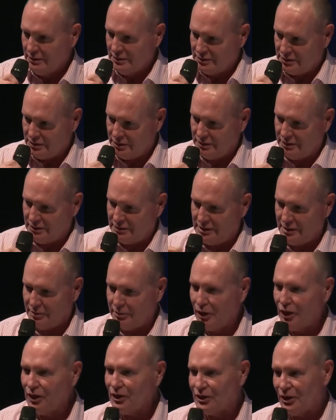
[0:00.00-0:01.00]
So the
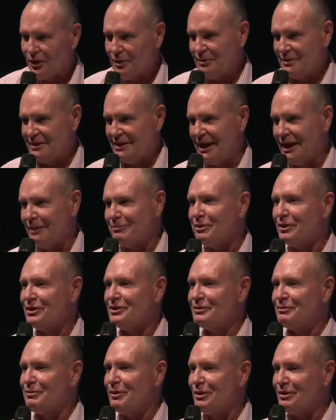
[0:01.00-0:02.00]
ball coming, I
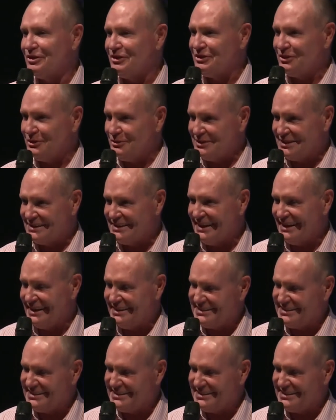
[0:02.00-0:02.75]
put the ball through his,